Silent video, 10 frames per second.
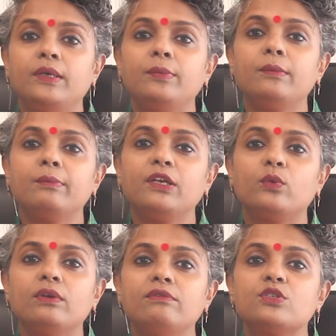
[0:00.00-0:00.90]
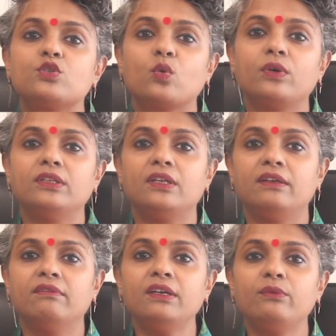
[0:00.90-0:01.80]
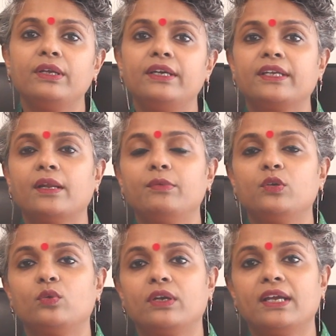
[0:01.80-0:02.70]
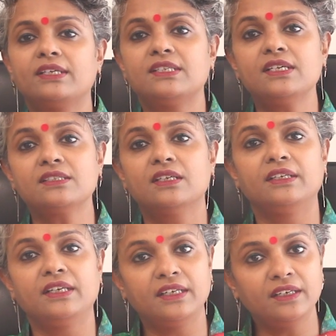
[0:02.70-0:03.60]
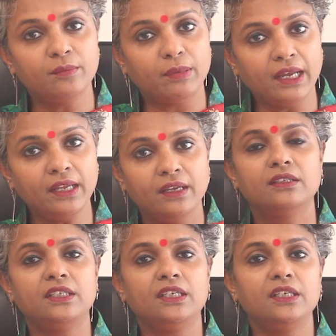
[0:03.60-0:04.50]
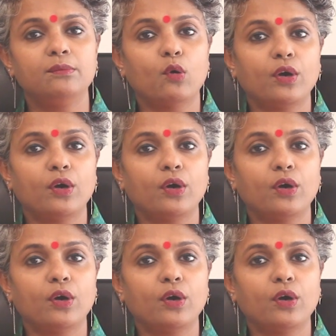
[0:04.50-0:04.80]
vitamin B12 is stored in the liver, where it can be utilized as needed by the